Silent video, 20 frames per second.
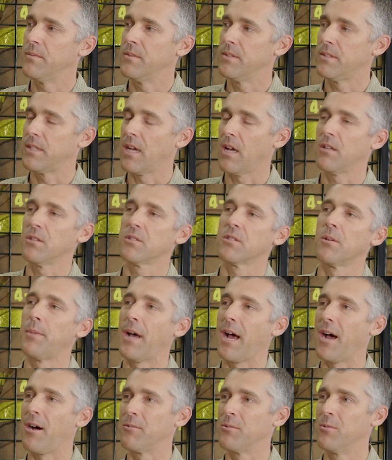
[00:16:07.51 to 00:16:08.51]
Tell us
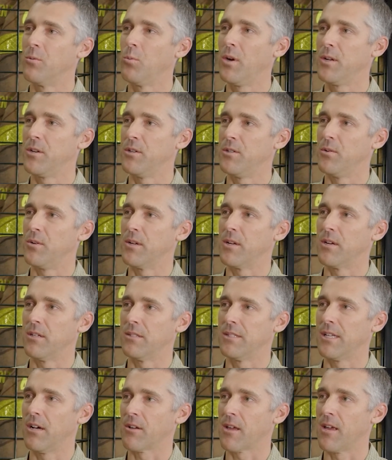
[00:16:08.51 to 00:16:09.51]
about what you're doing here
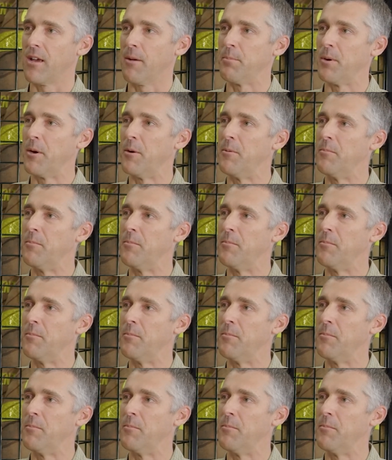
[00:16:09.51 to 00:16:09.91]
at Del Campo.